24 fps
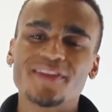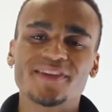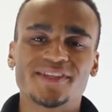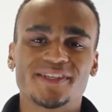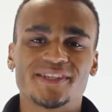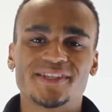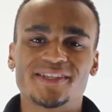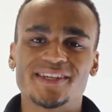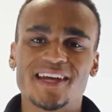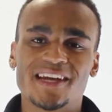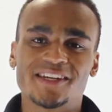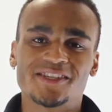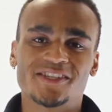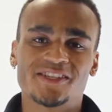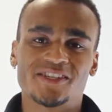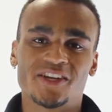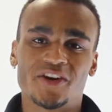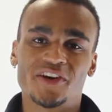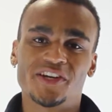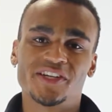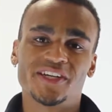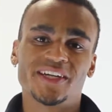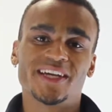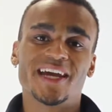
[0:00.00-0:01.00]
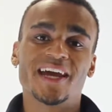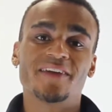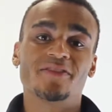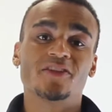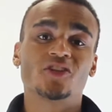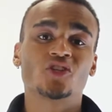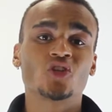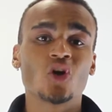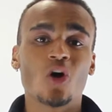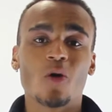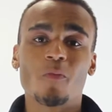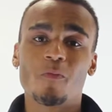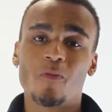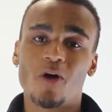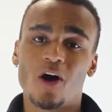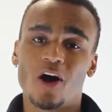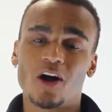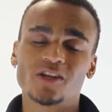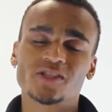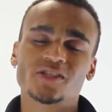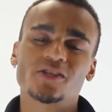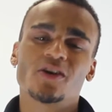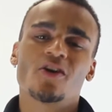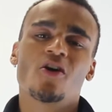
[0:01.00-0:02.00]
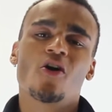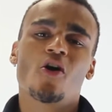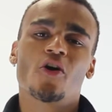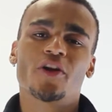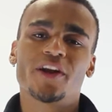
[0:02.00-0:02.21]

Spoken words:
this is necessary to gain the top marks